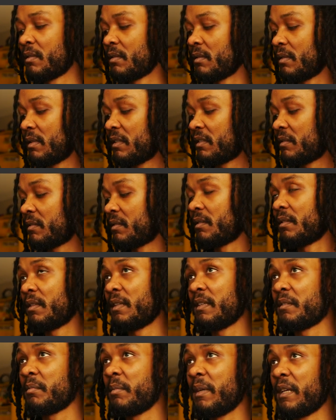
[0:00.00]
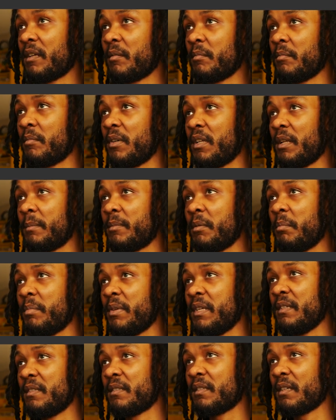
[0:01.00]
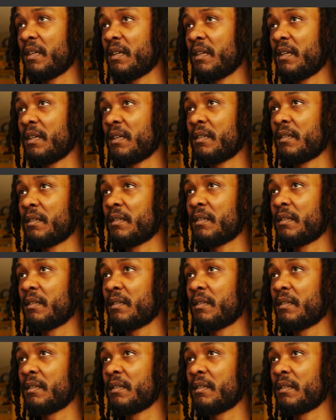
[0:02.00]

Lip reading: Let's make them put up the peace sign.